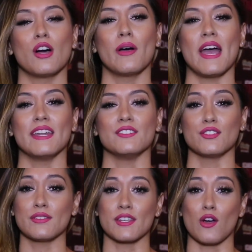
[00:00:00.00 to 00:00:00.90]
you go ahead and
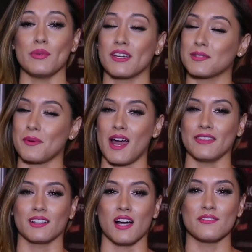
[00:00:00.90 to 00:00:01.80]
do so, because
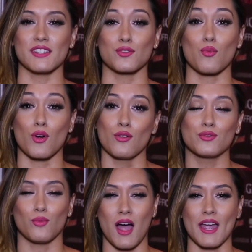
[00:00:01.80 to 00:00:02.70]
Behind the Gloves is
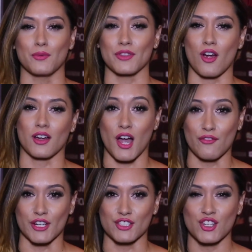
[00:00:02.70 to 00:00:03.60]
worldwide with our
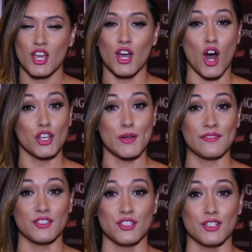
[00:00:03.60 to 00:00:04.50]
coverage. All you
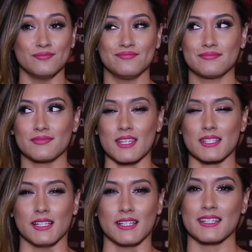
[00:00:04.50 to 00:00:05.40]
have to do
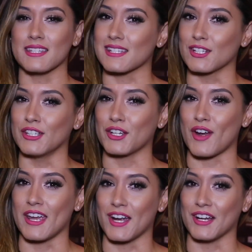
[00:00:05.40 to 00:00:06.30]
is click this little link
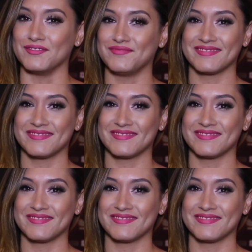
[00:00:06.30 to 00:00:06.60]
right here.